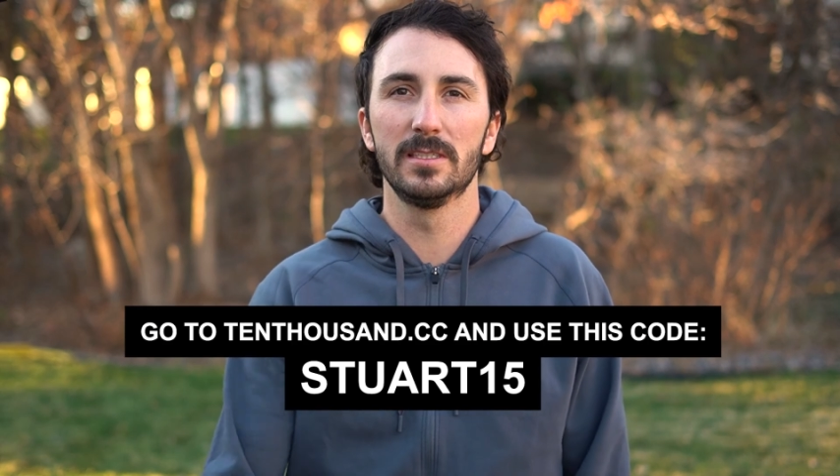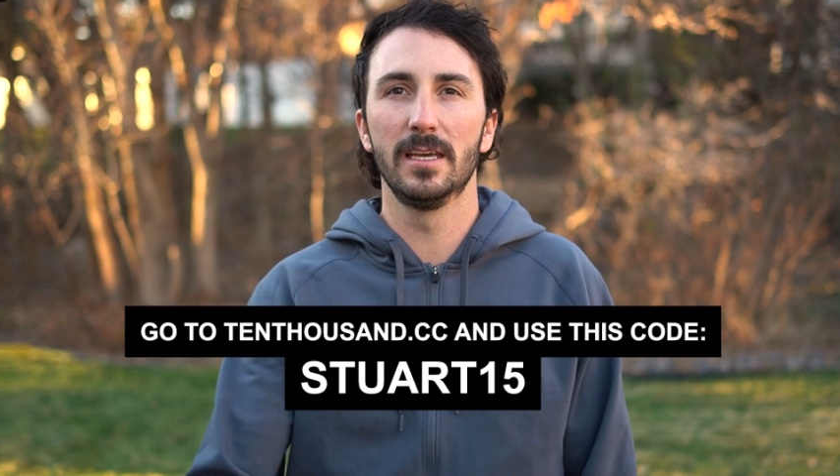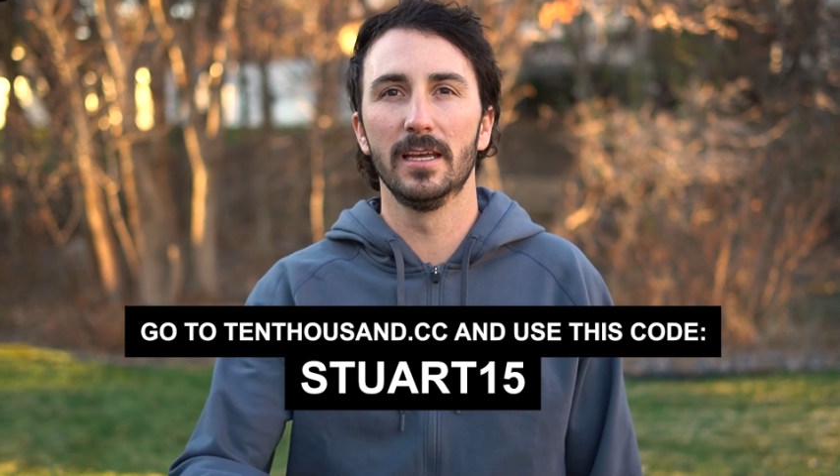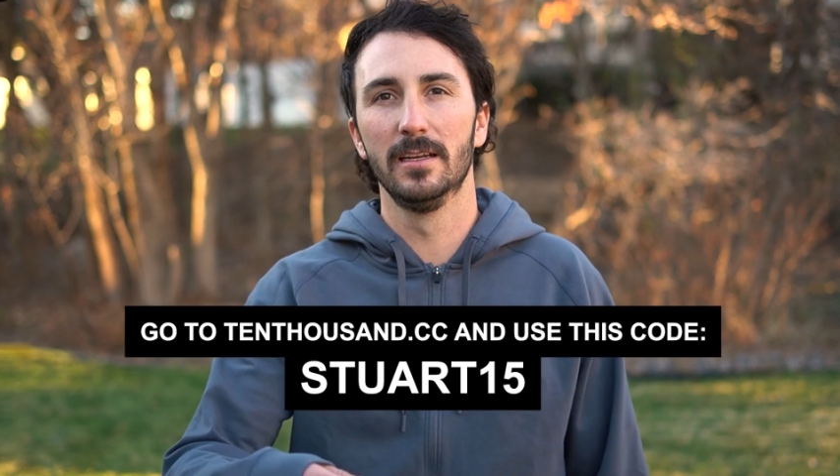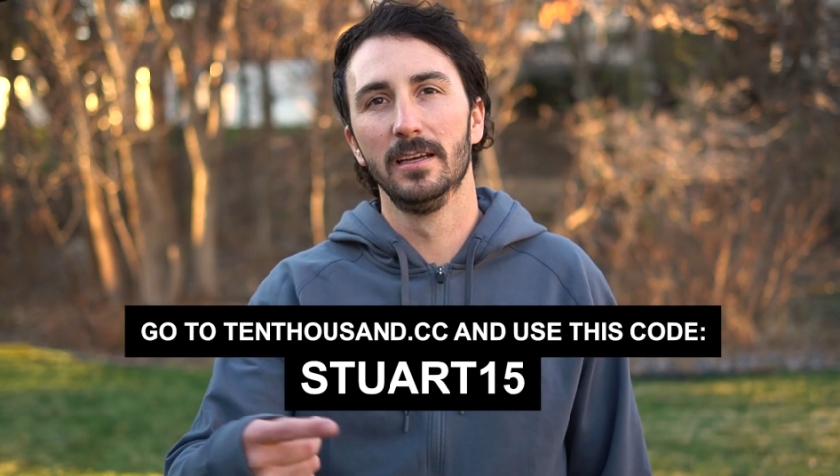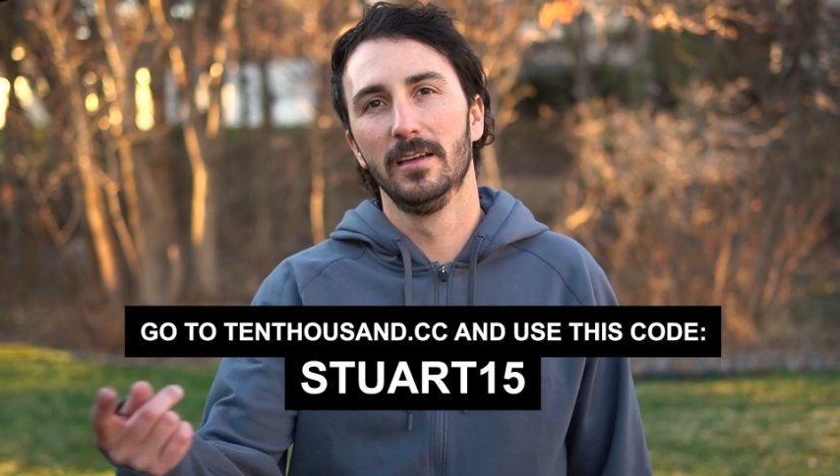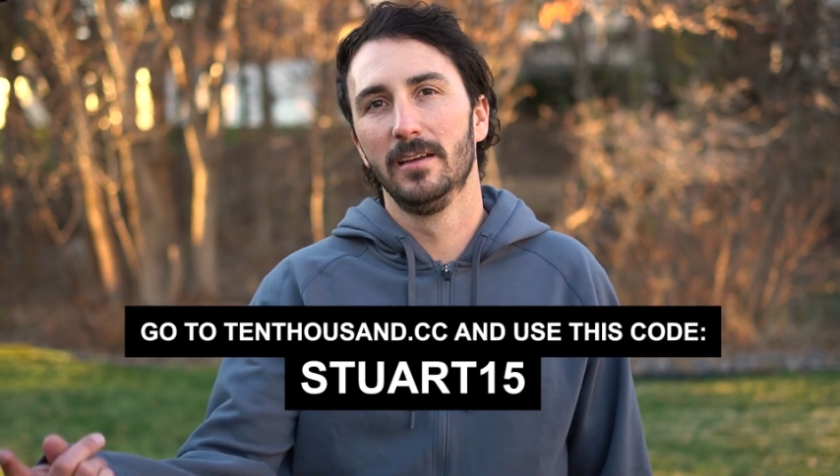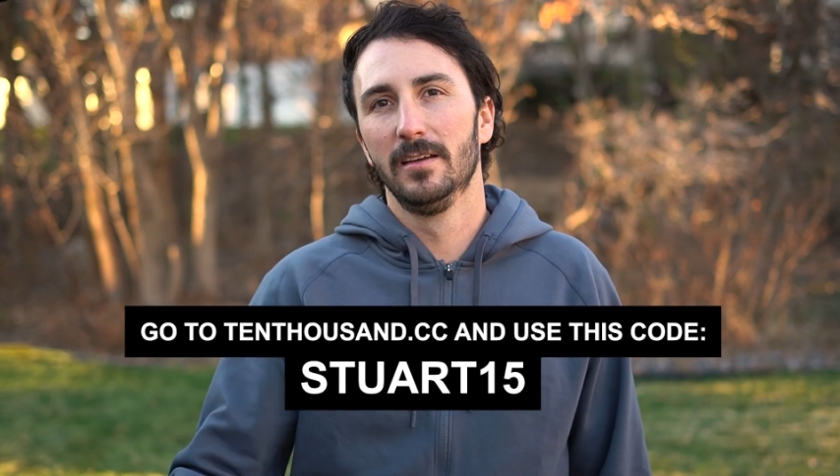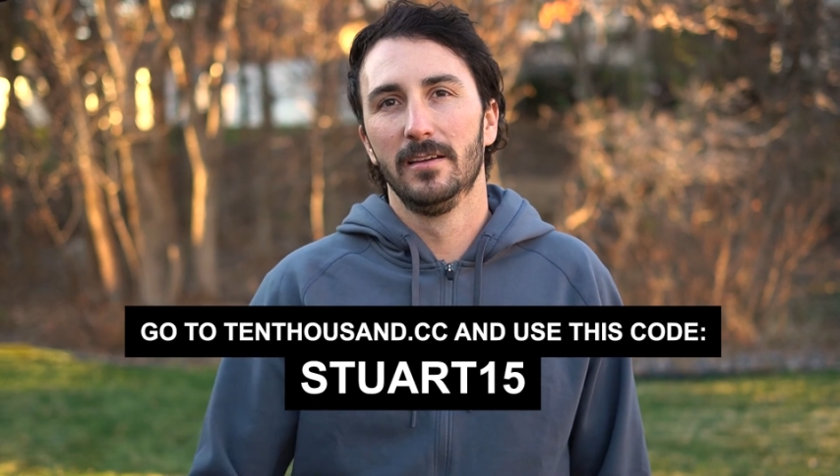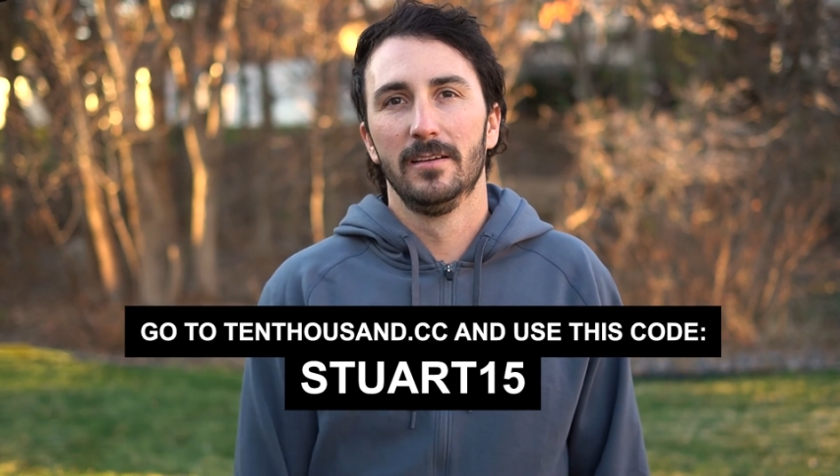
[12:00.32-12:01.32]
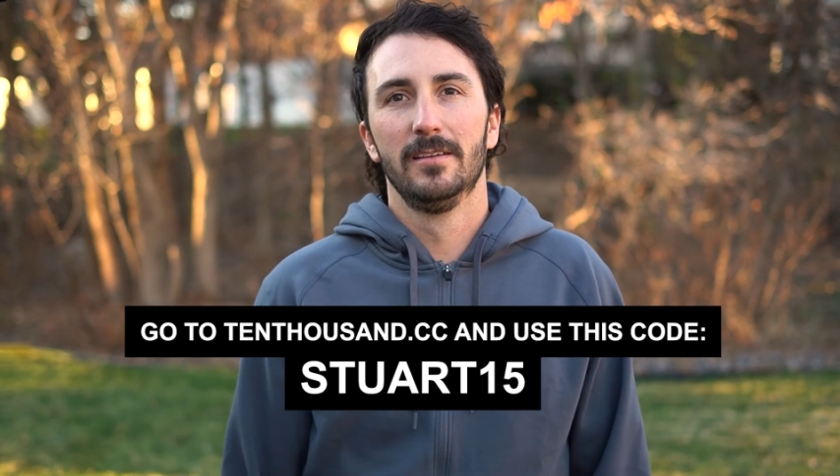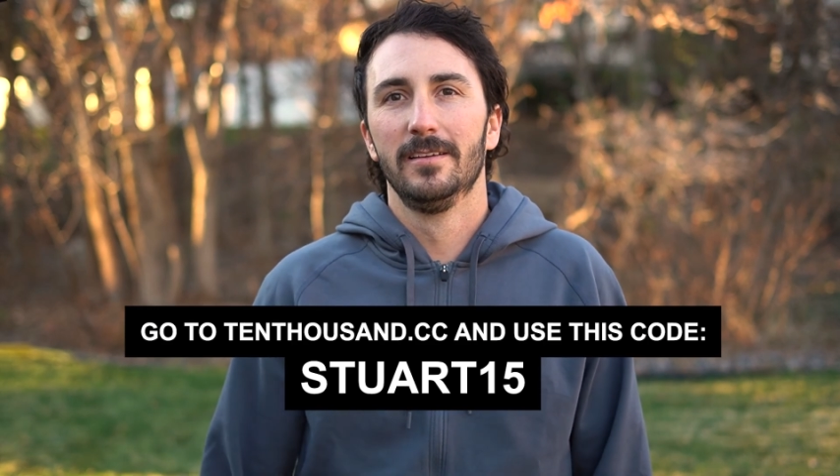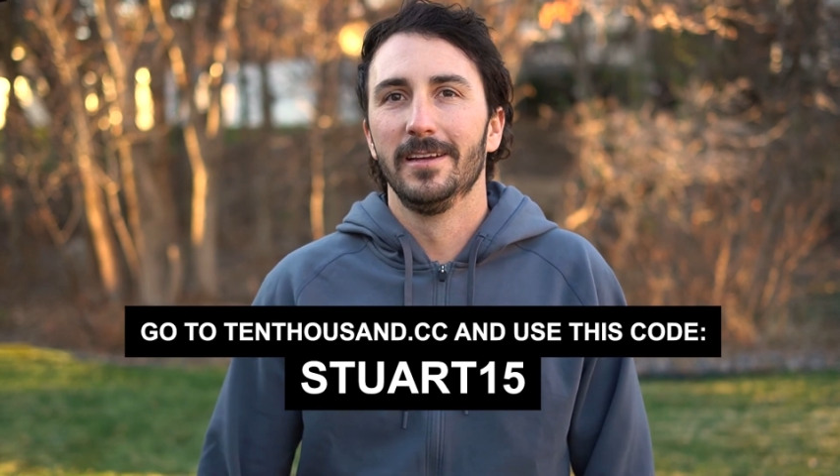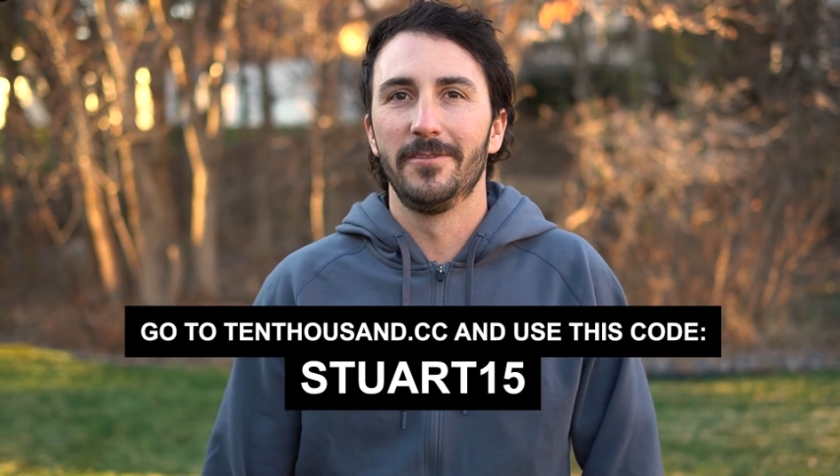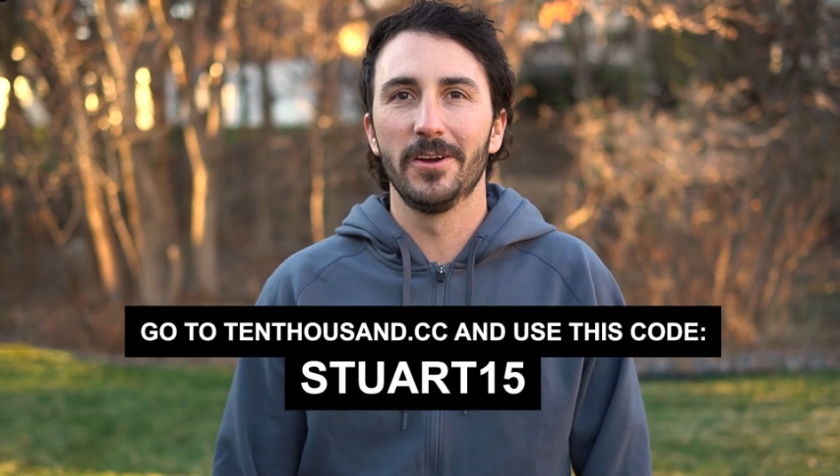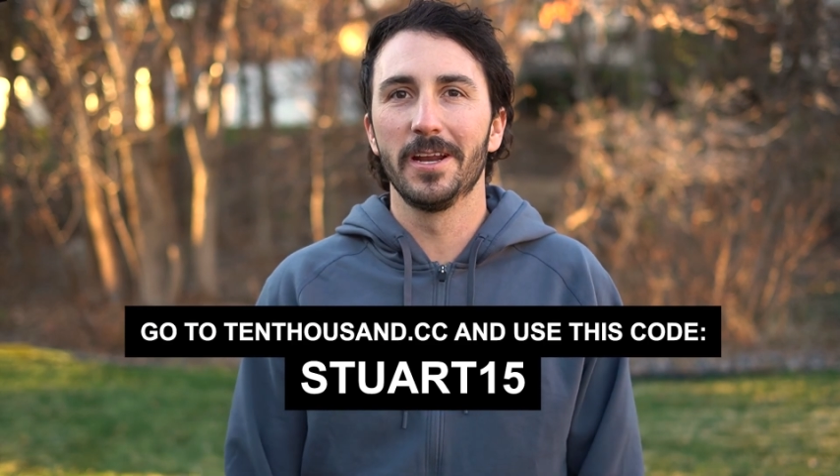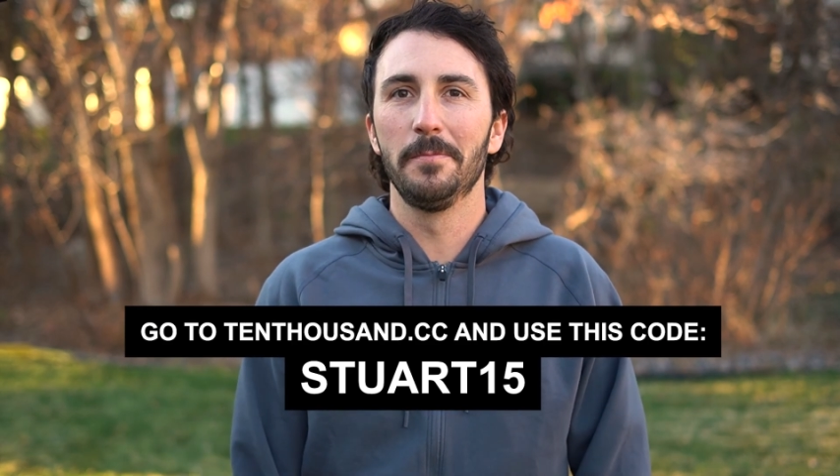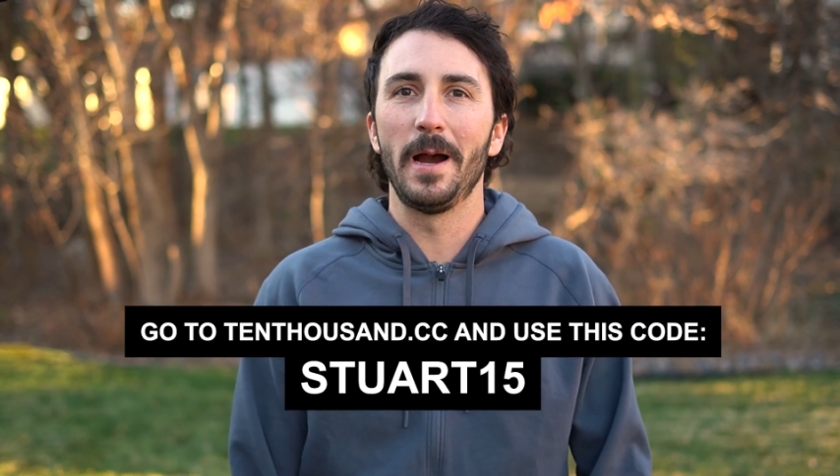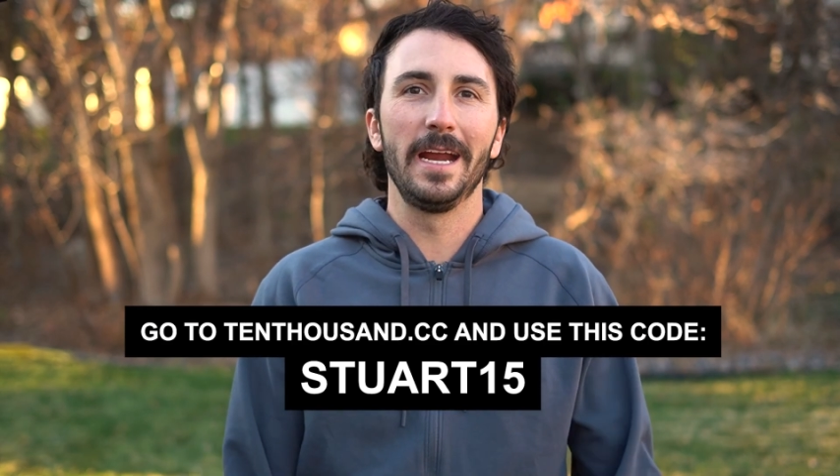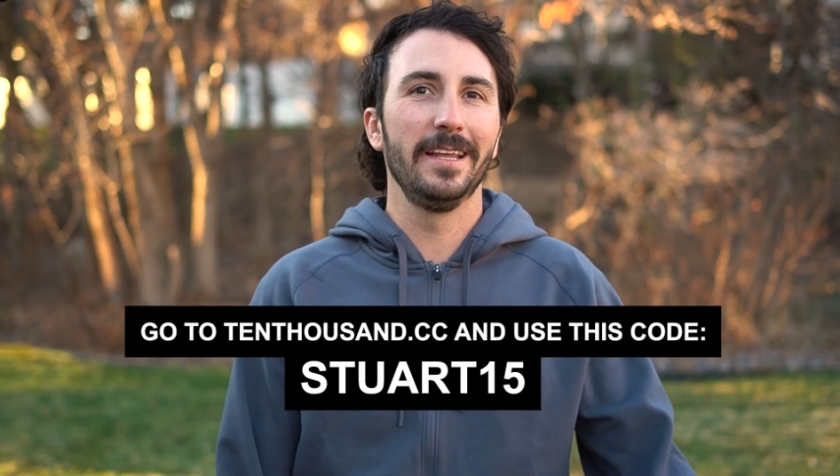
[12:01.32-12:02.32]
again, if you're gonna
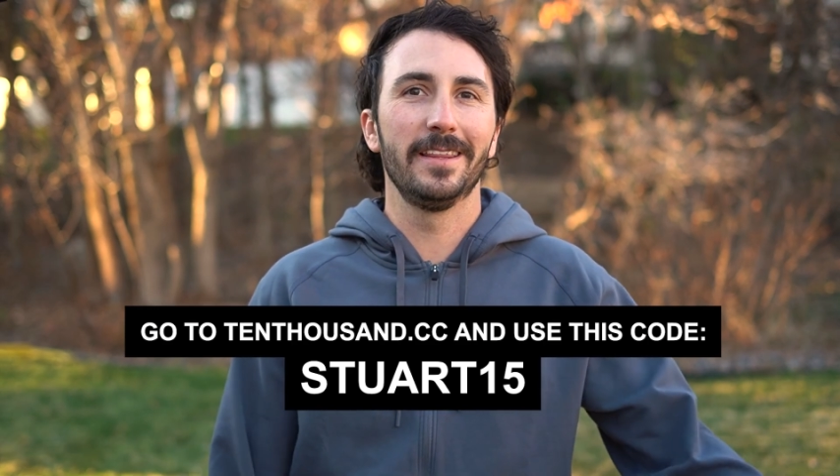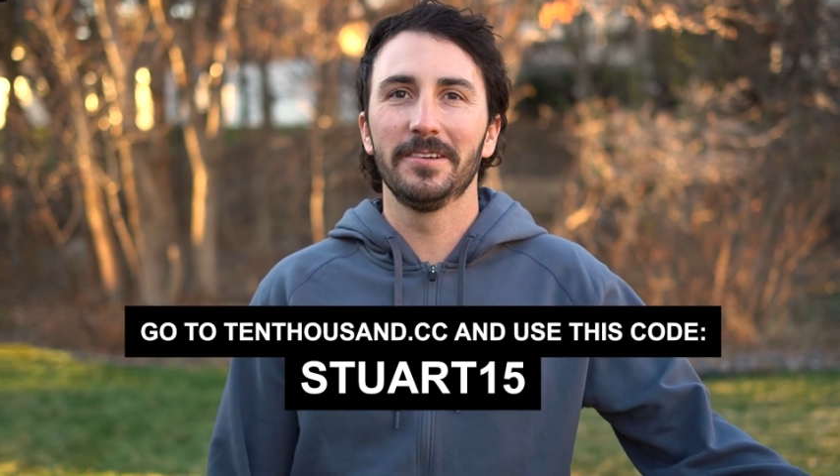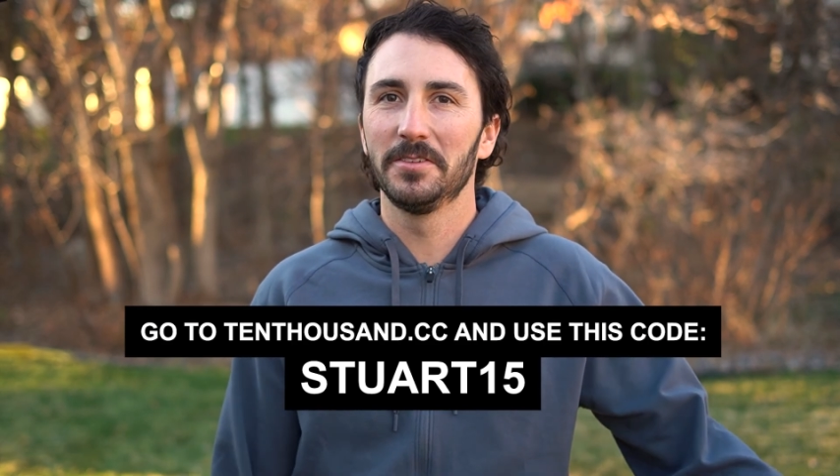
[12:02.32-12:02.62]
buy anything